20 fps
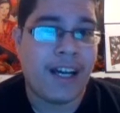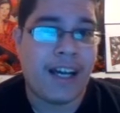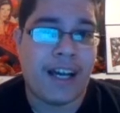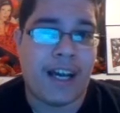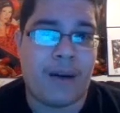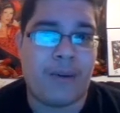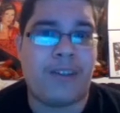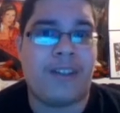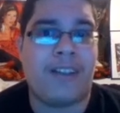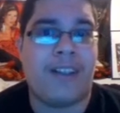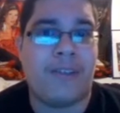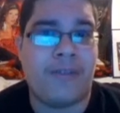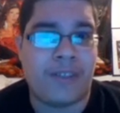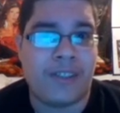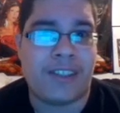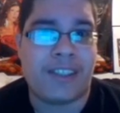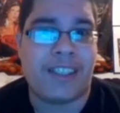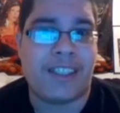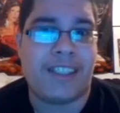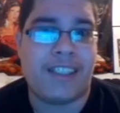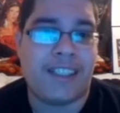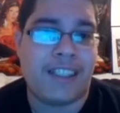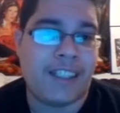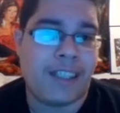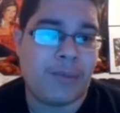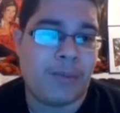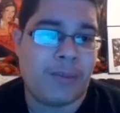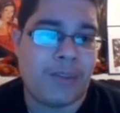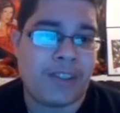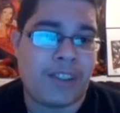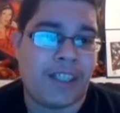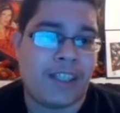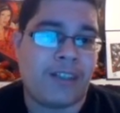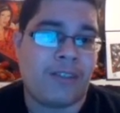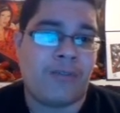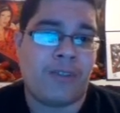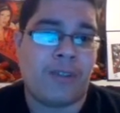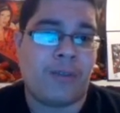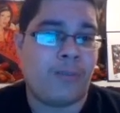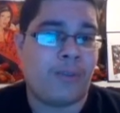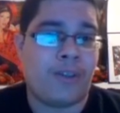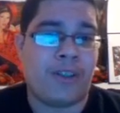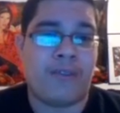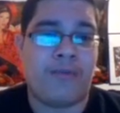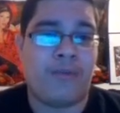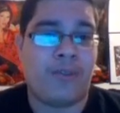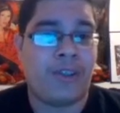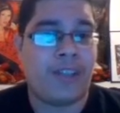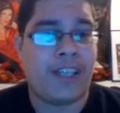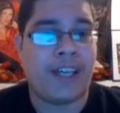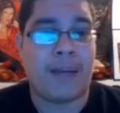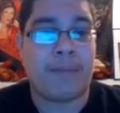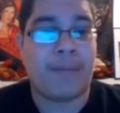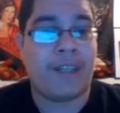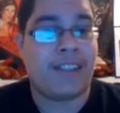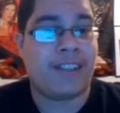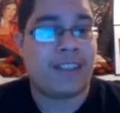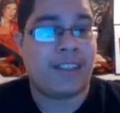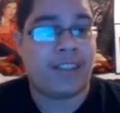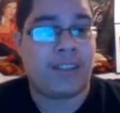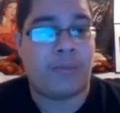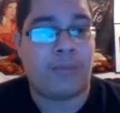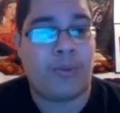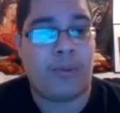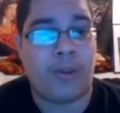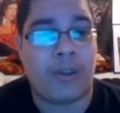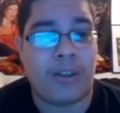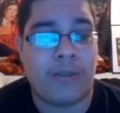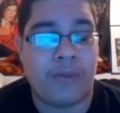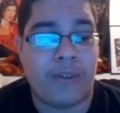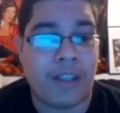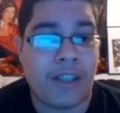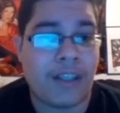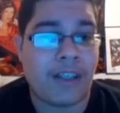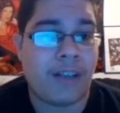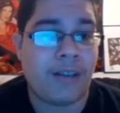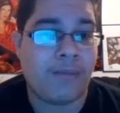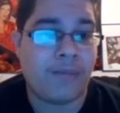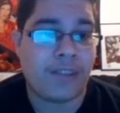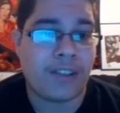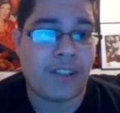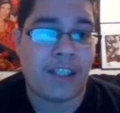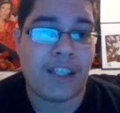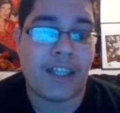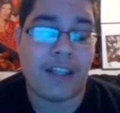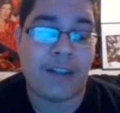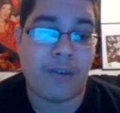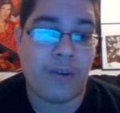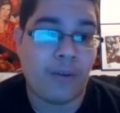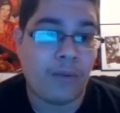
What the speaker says: I would love to see Dean Ambrose get the win, but really I'm not disappointed when it comes to that